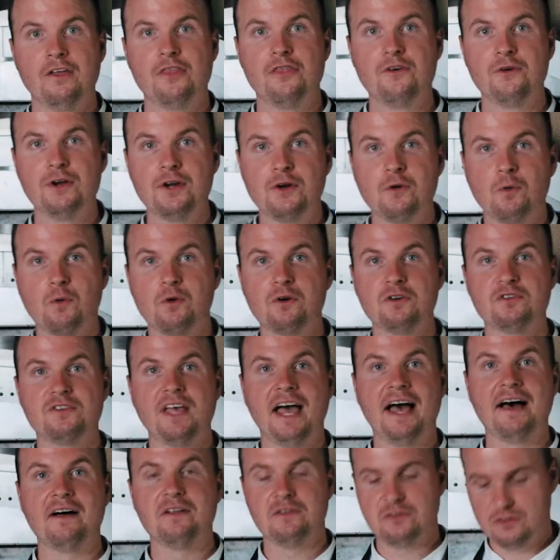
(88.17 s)
3/4
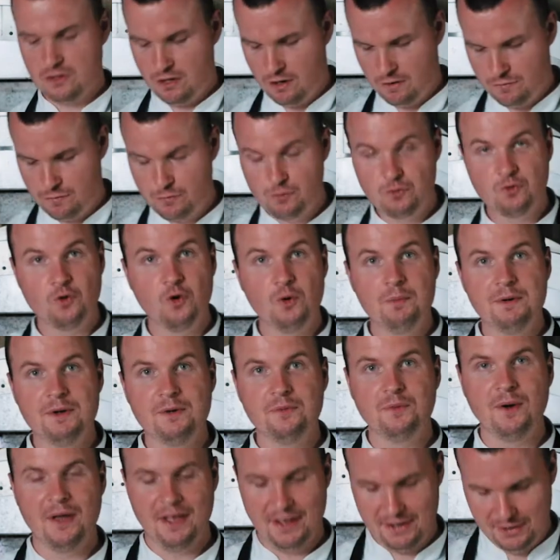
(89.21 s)
ounce of ruby
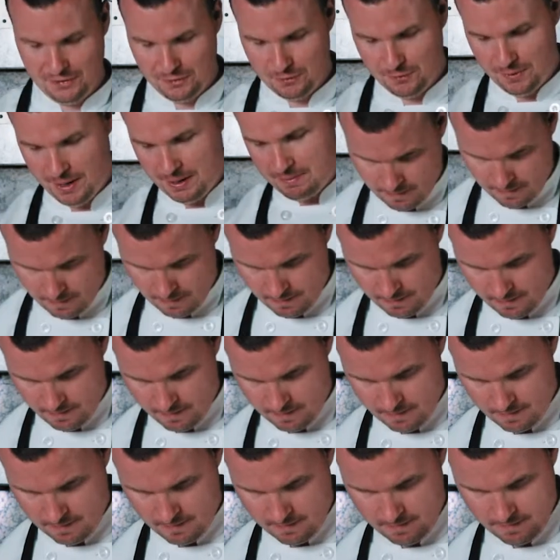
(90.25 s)
red
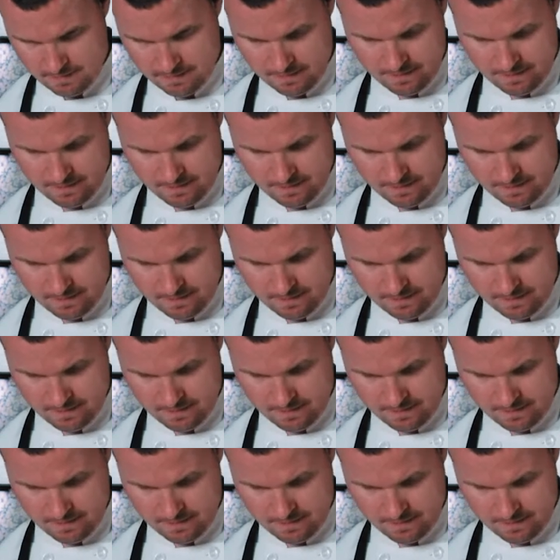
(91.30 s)
grapefruit,